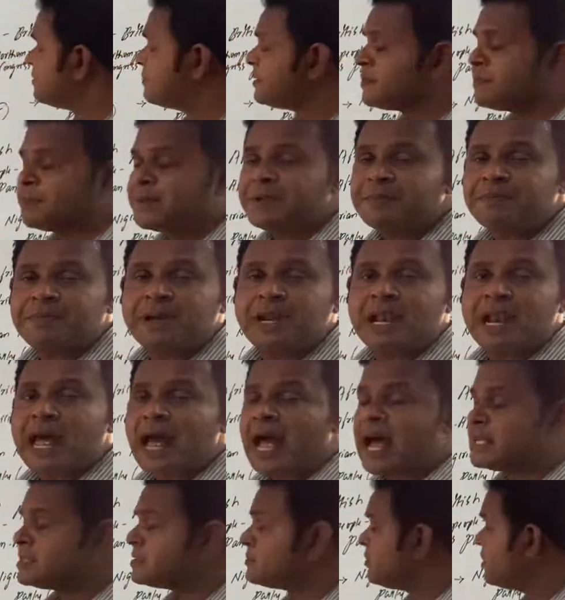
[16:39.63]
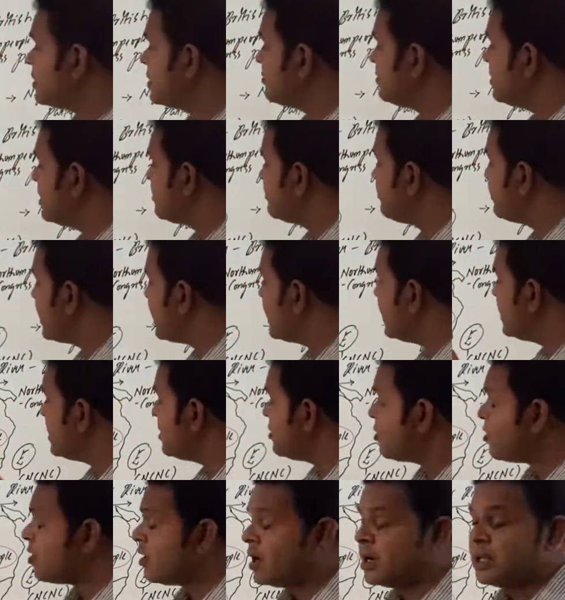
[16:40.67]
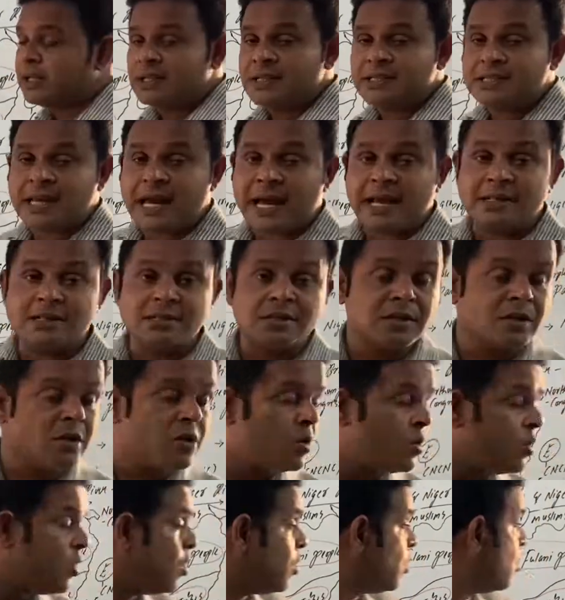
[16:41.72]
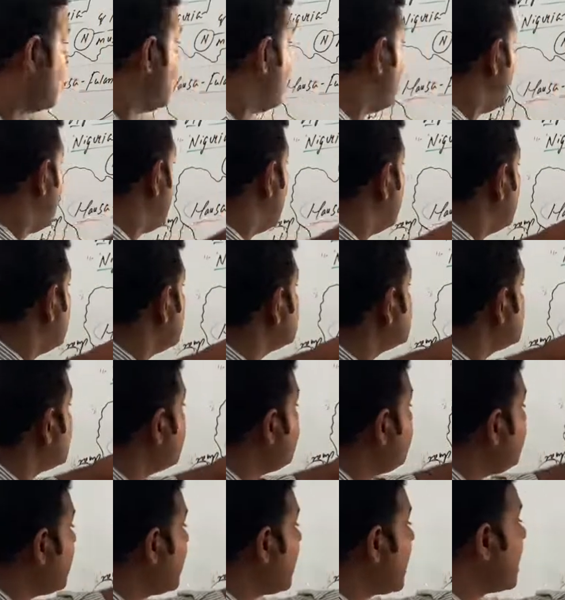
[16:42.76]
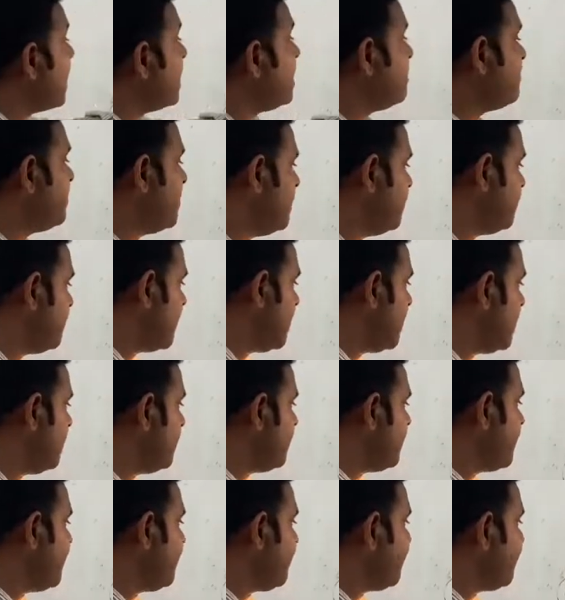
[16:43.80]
the people, as what we are finding, call this as Hozo Fulani people,